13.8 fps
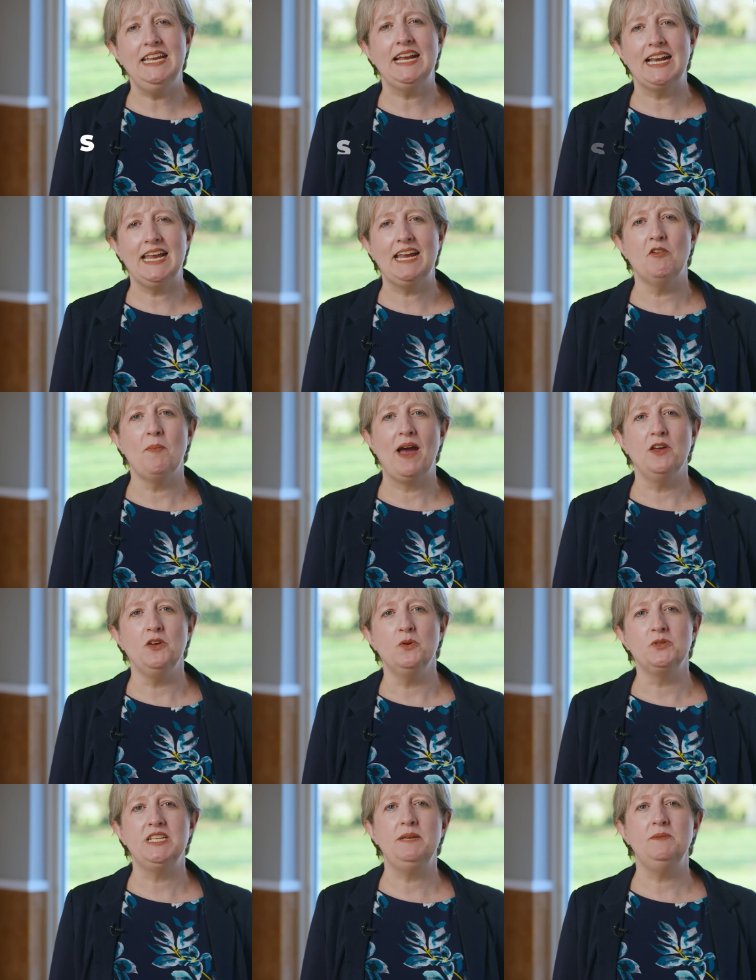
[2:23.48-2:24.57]
clear about
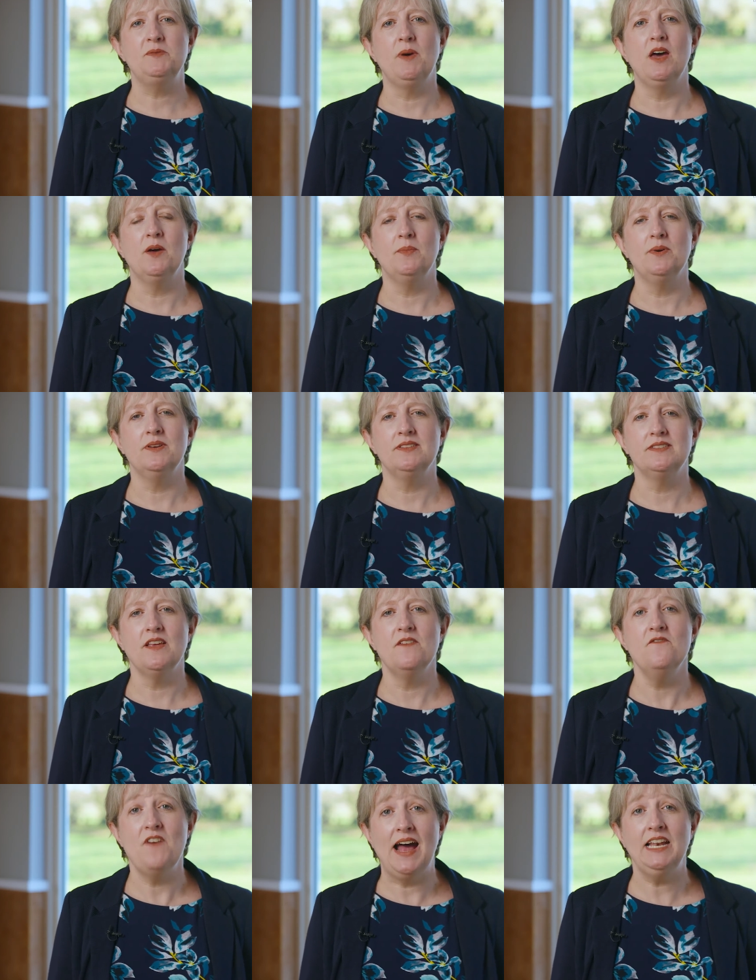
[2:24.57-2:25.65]
your team's purpose
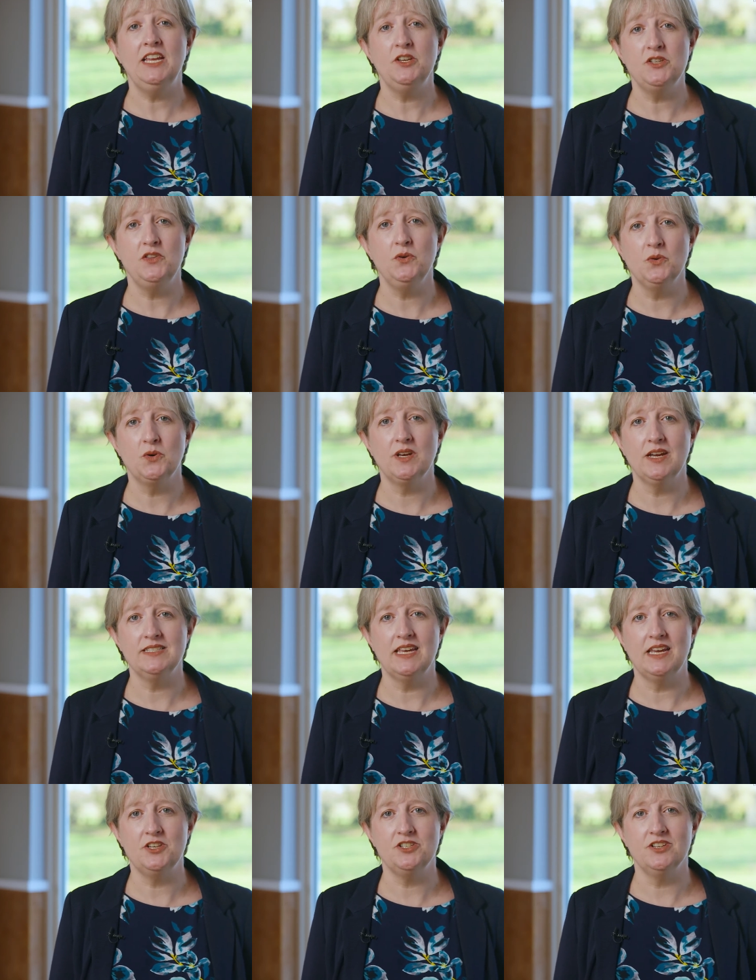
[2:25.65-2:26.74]
and value to the
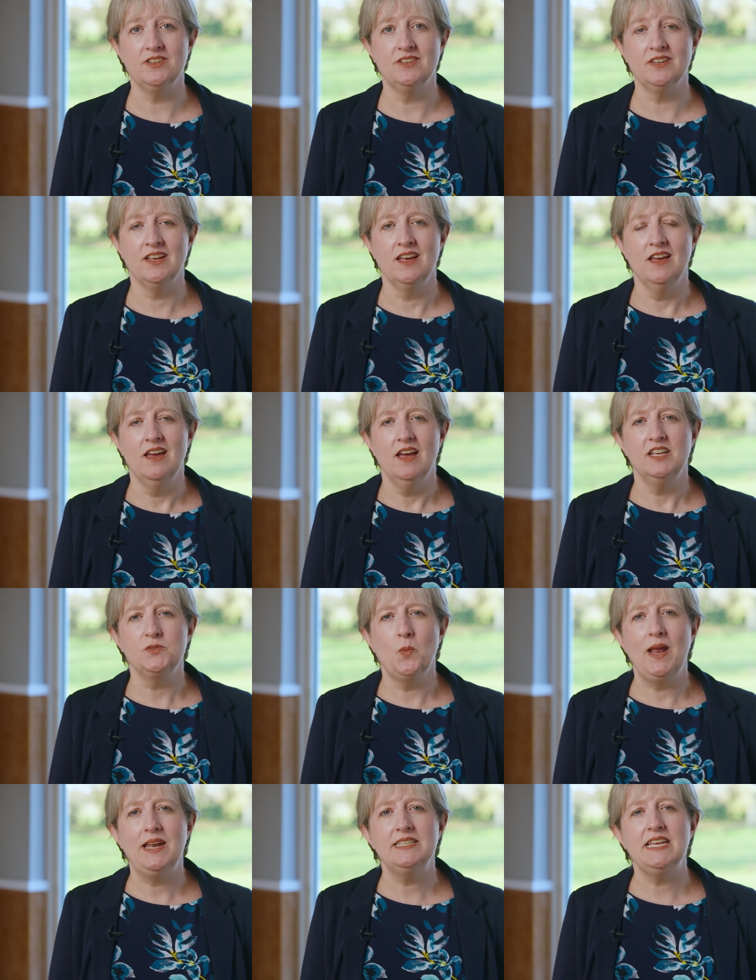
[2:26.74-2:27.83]
organisation, as
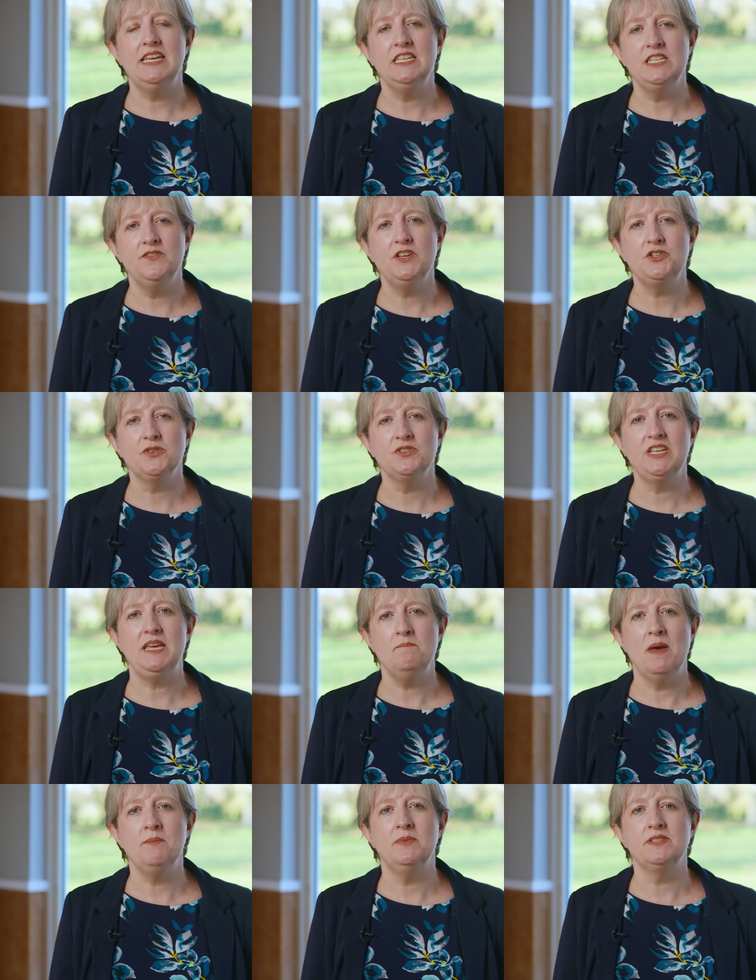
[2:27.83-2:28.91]
well as individual
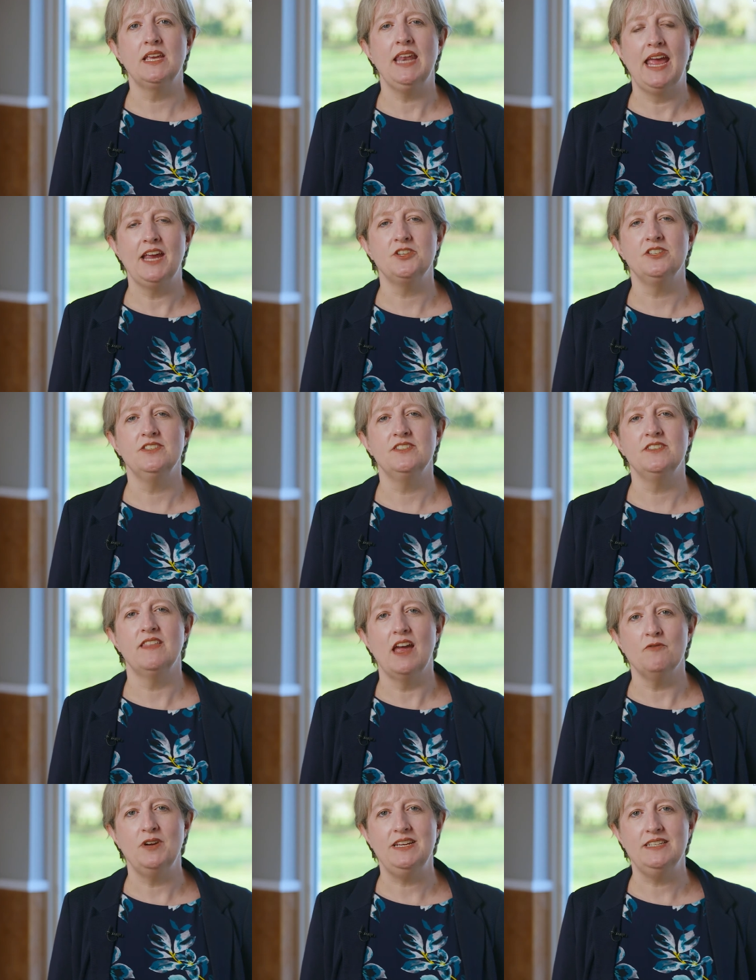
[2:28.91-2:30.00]
team members' connections to
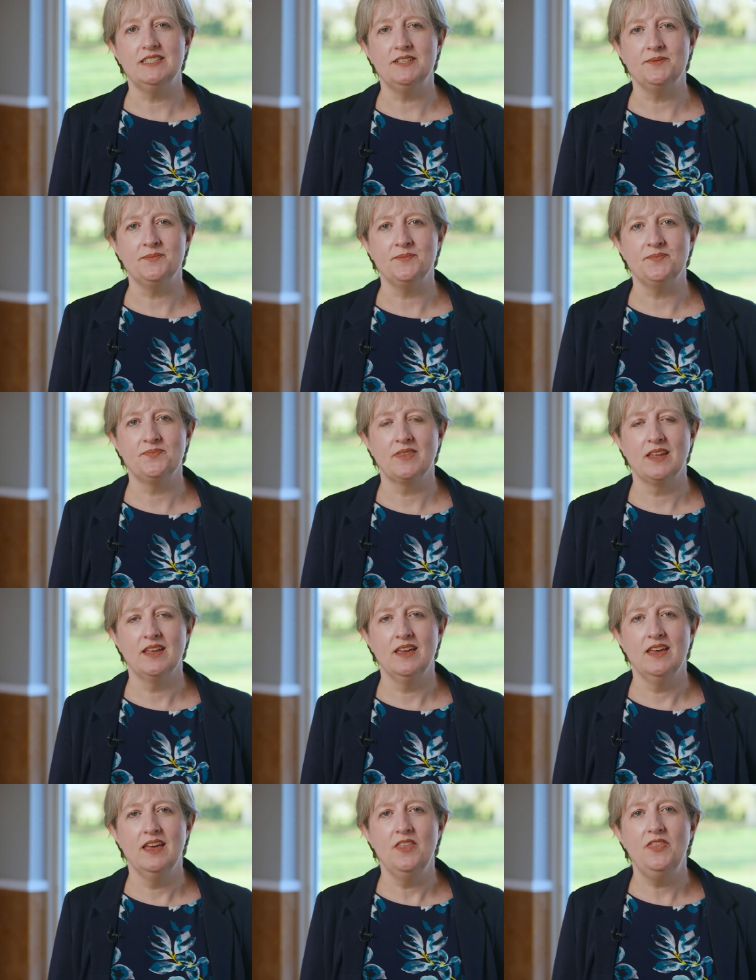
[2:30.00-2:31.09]
that reason.
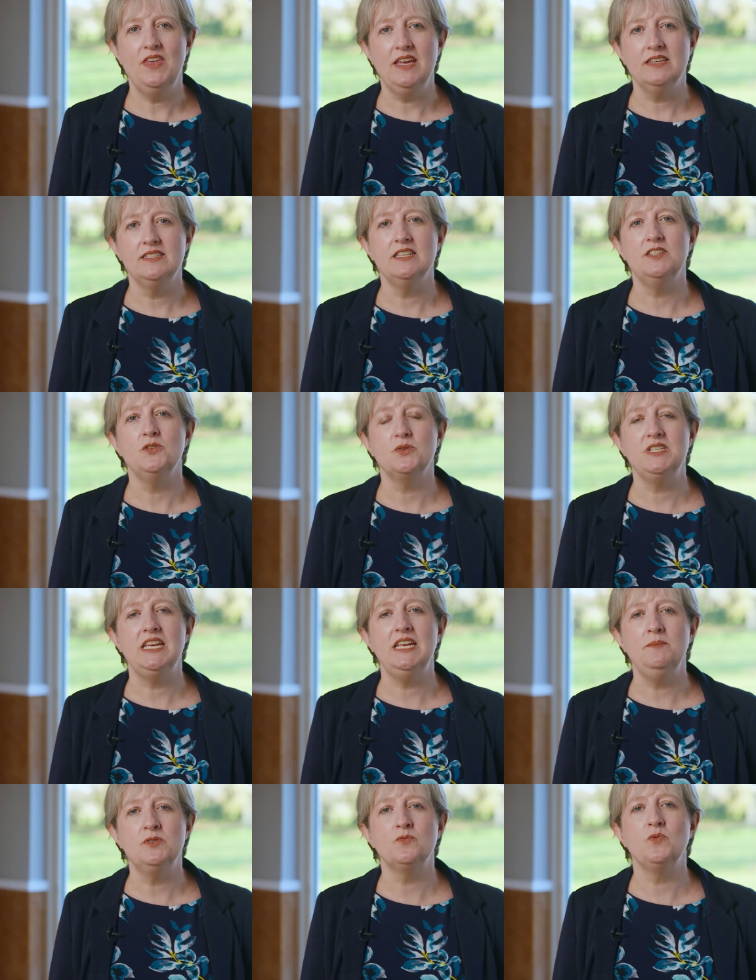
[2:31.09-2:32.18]
This is your
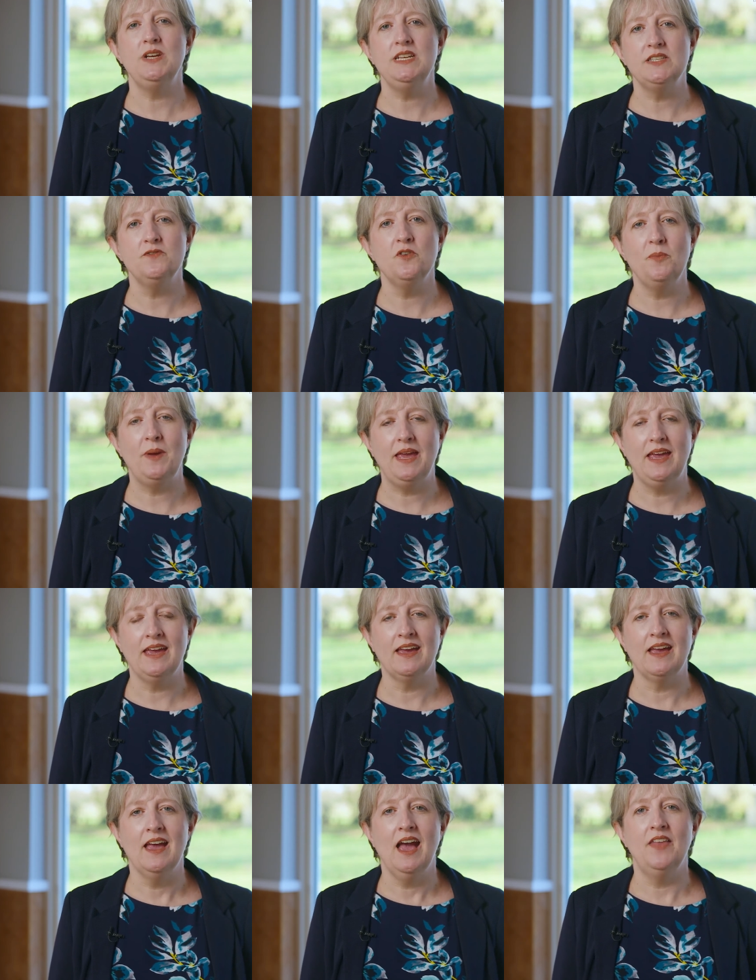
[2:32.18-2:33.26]
team's reason for
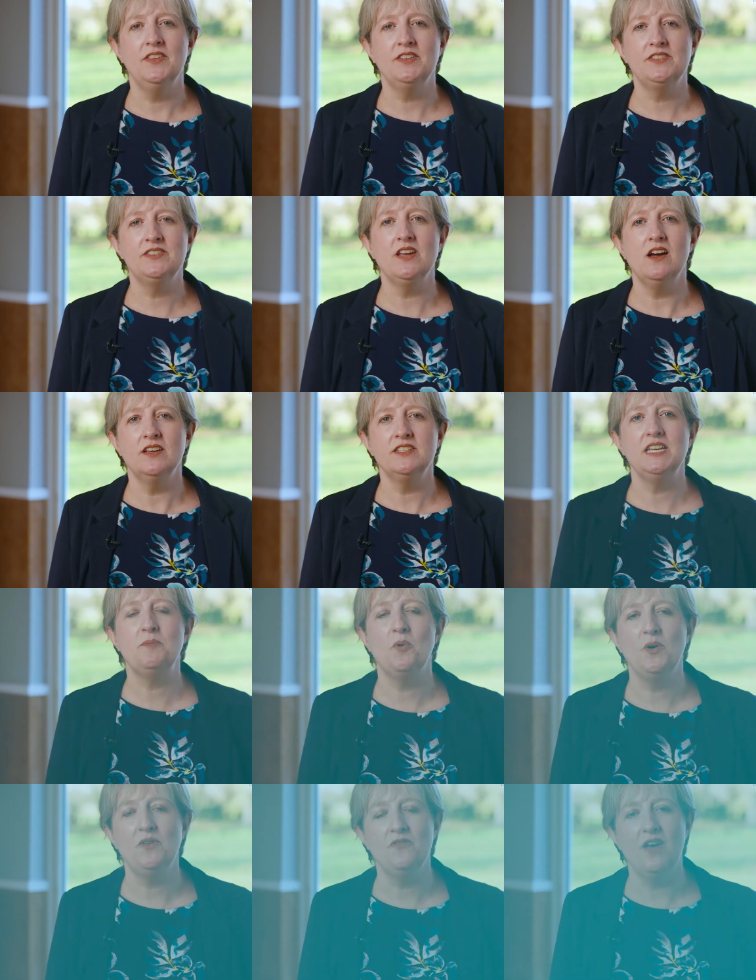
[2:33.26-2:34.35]
being and the starting
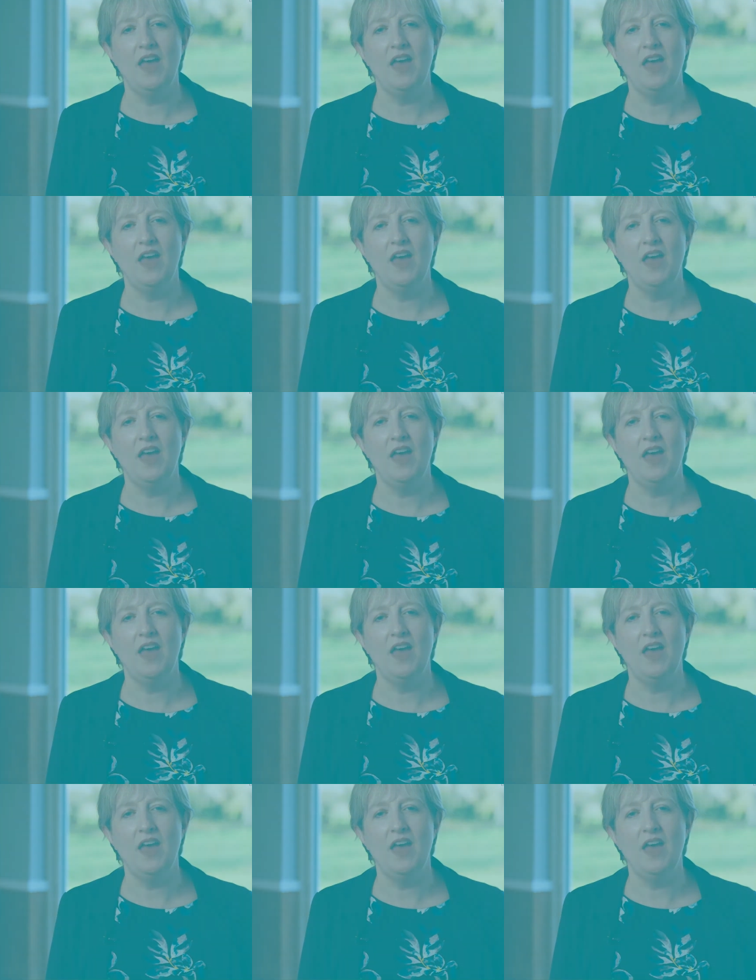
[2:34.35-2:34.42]
point for